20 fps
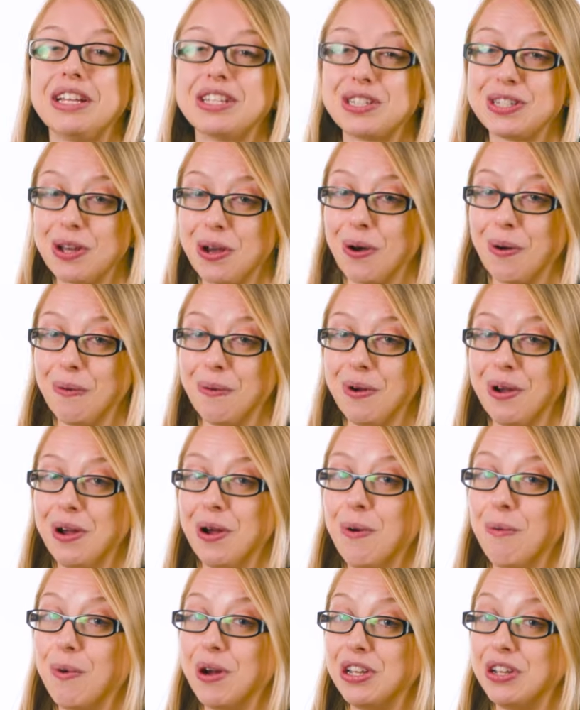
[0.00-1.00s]
So
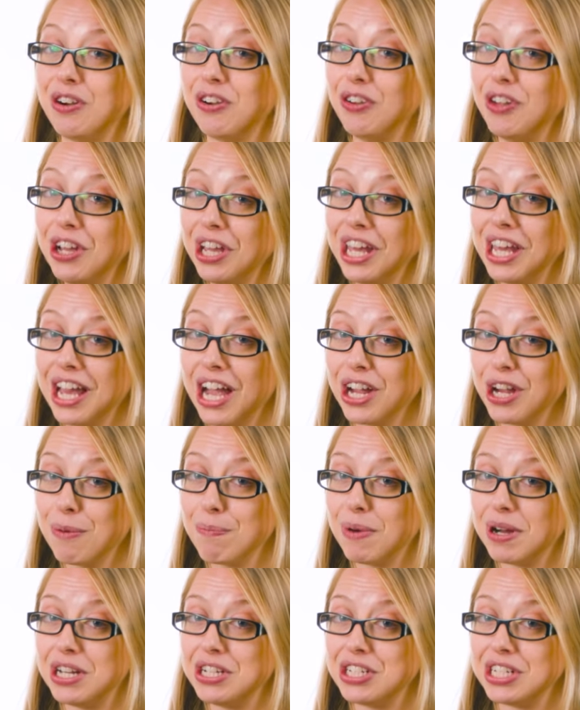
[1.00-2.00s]
when you're looking at your
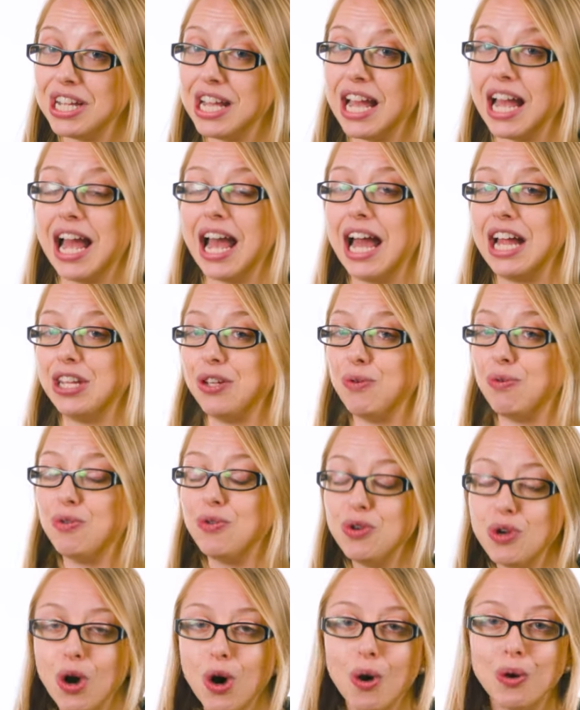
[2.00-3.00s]
budget and you
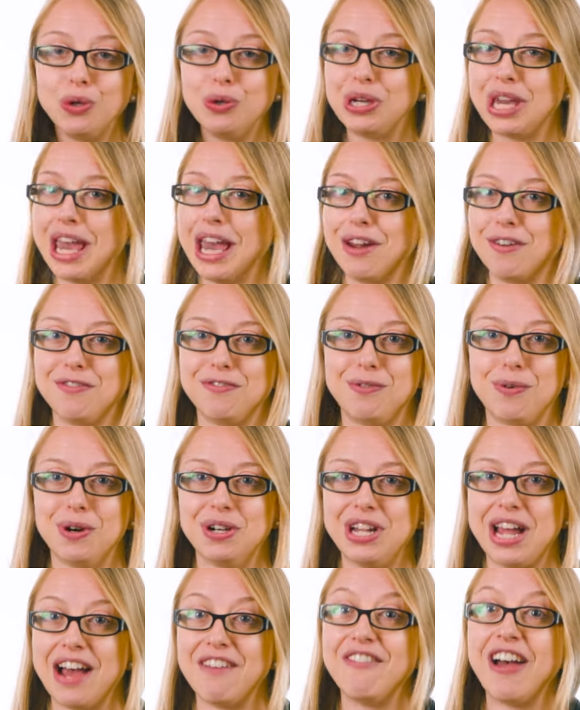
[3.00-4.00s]
know you can't
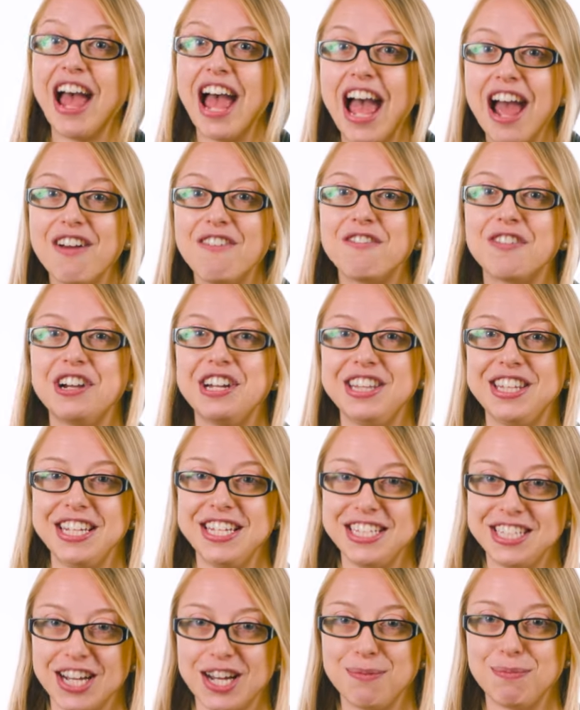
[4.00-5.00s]
afford to have
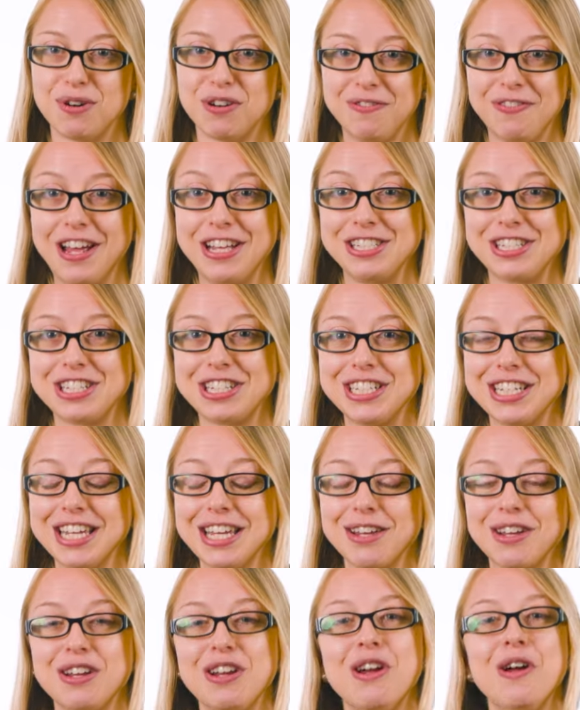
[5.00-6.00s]
everything done
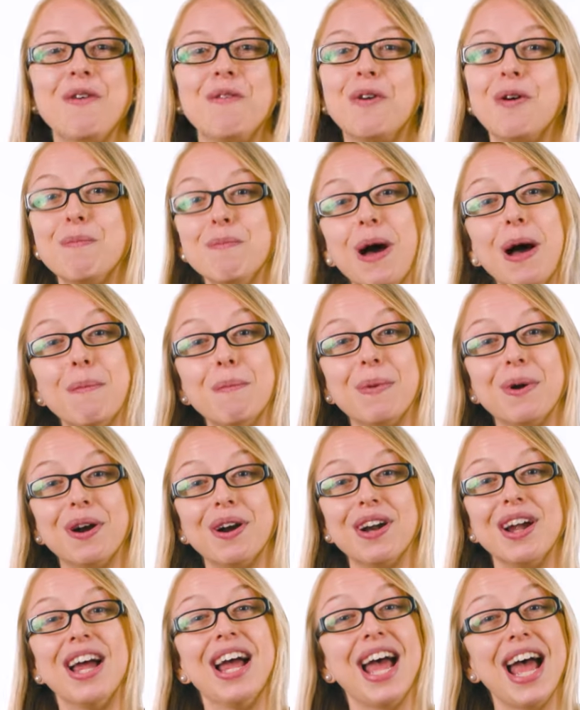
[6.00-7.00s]
professionally,
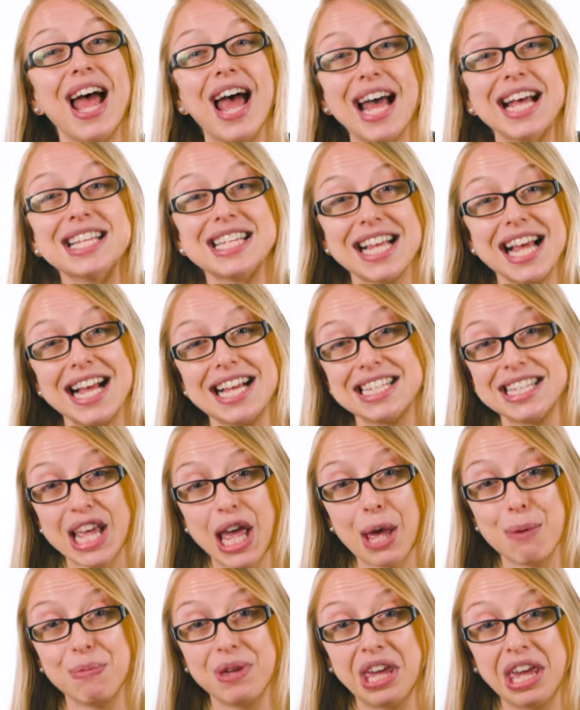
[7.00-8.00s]
remember,
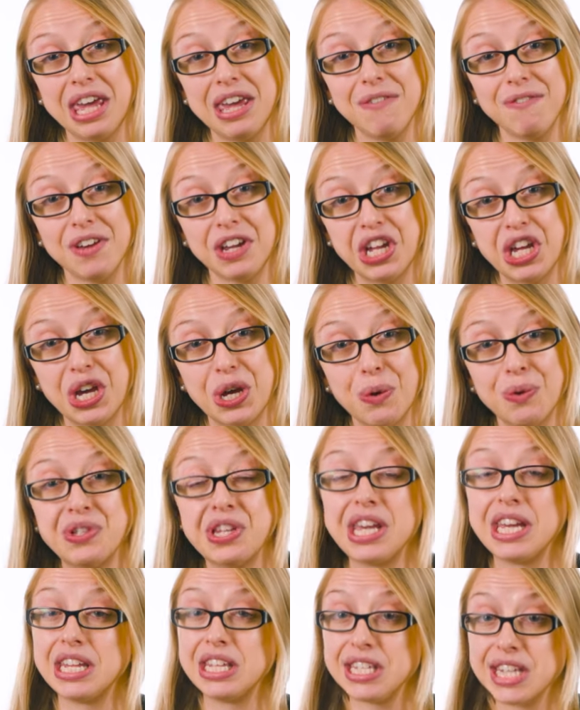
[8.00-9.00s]
SSME
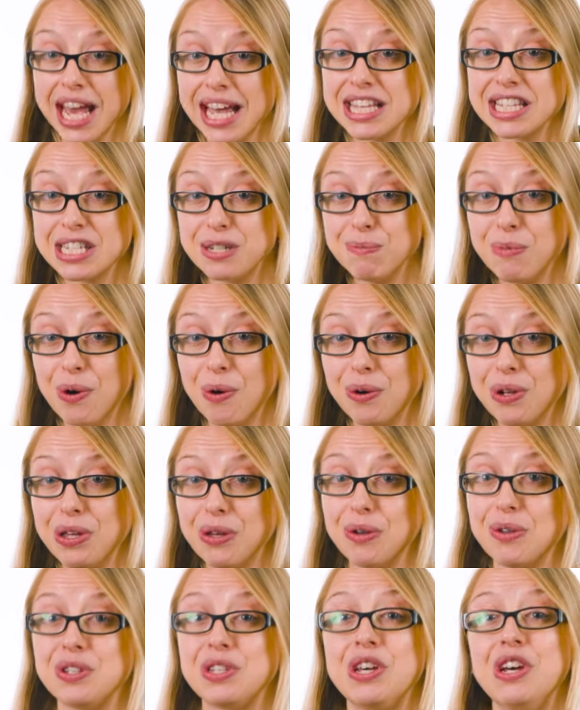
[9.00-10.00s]
videos and
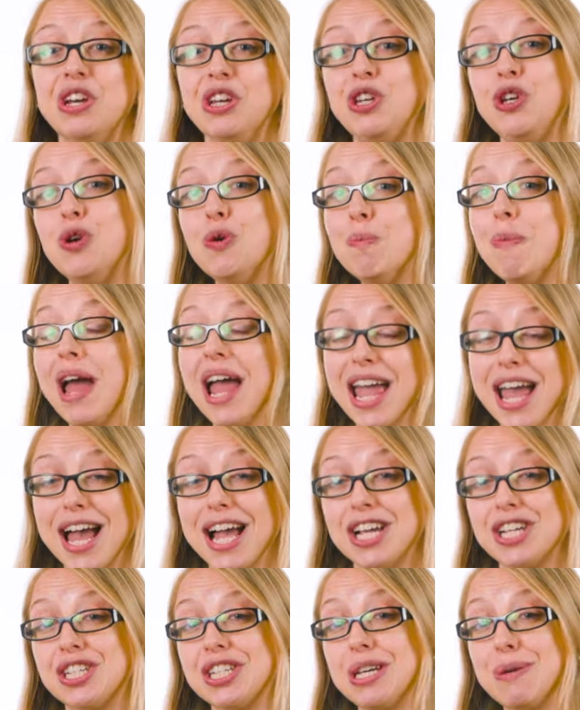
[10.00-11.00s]
testimonials, you may
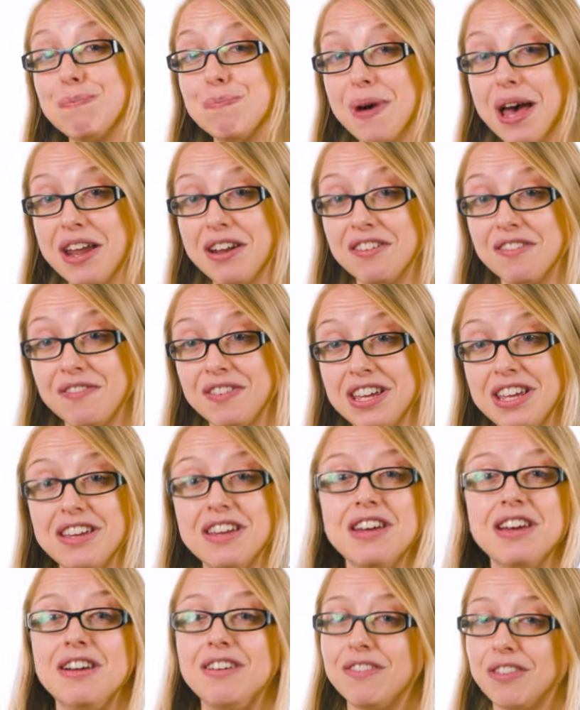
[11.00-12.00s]
actually benefit
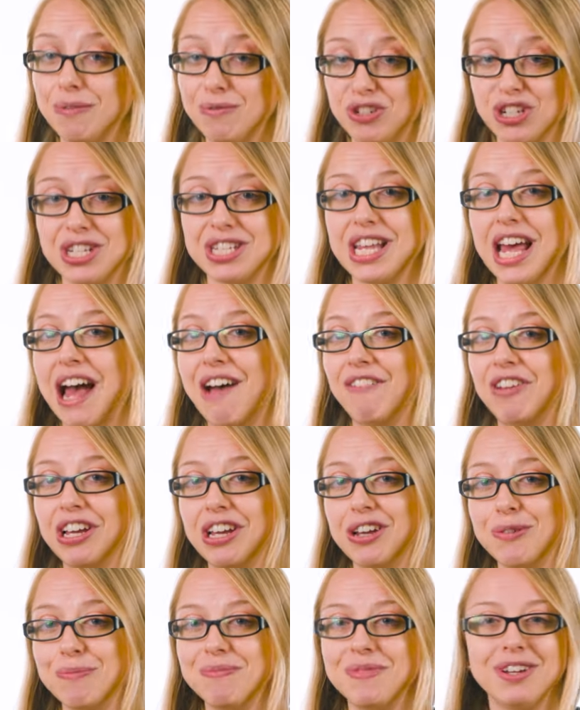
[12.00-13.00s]
from just having
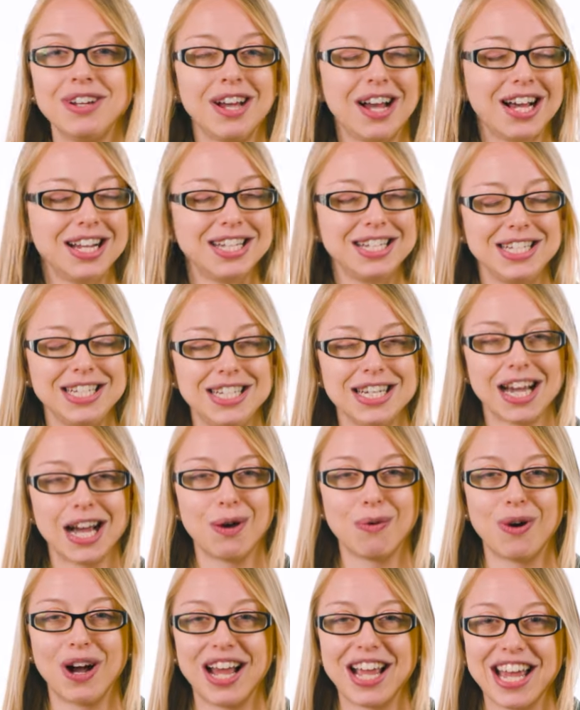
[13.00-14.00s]
them a
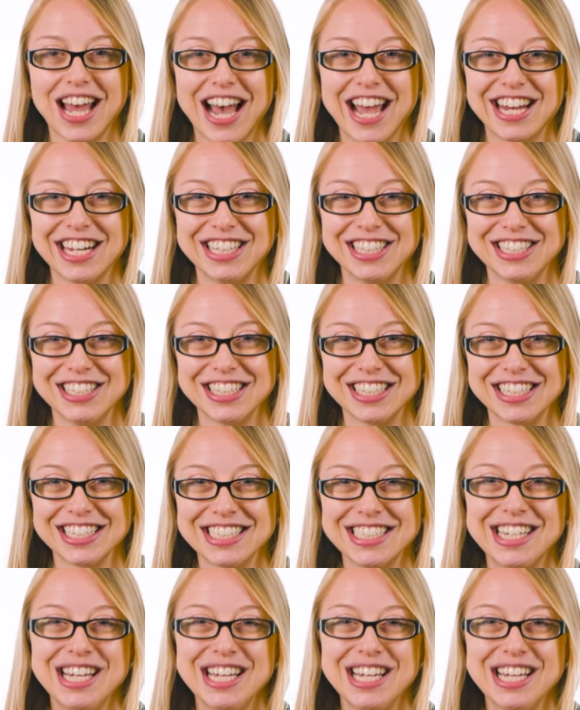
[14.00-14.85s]
DIY kind of look.